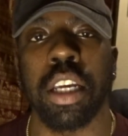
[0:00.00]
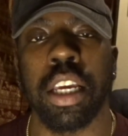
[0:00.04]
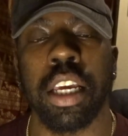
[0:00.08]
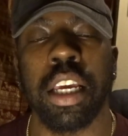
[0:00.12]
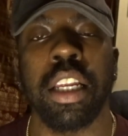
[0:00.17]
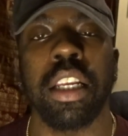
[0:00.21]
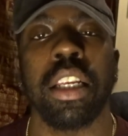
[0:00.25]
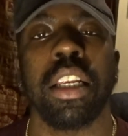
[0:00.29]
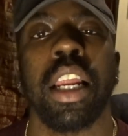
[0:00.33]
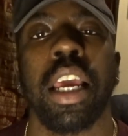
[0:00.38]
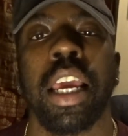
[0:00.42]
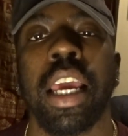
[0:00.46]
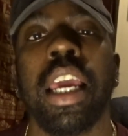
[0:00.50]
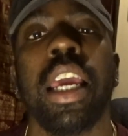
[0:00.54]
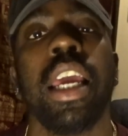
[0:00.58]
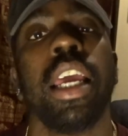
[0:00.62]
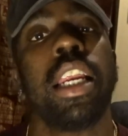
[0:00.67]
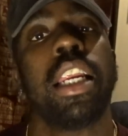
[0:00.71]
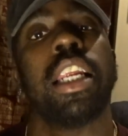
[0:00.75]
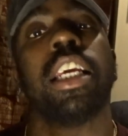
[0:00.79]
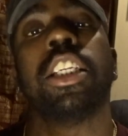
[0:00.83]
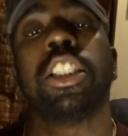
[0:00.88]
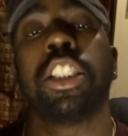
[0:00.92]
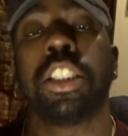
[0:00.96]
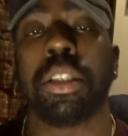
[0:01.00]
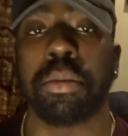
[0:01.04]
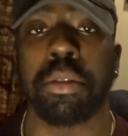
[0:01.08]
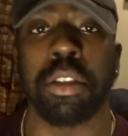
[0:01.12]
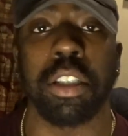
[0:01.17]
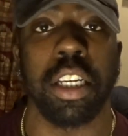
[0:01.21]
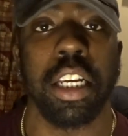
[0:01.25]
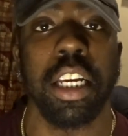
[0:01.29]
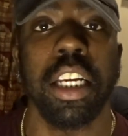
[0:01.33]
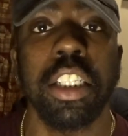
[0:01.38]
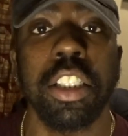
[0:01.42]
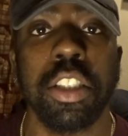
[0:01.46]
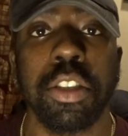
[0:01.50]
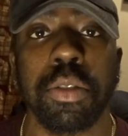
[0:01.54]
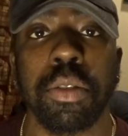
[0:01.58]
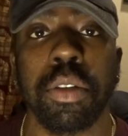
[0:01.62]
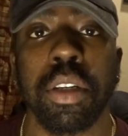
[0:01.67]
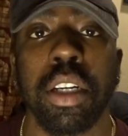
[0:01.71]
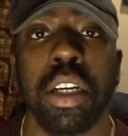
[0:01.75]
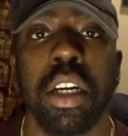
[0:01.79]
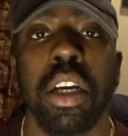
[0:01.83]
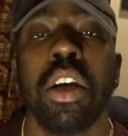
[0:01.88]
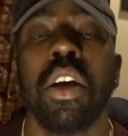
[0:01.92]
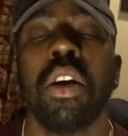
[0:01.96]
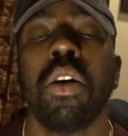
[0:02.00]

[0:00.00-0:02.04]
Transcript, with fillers: in in Egyptian history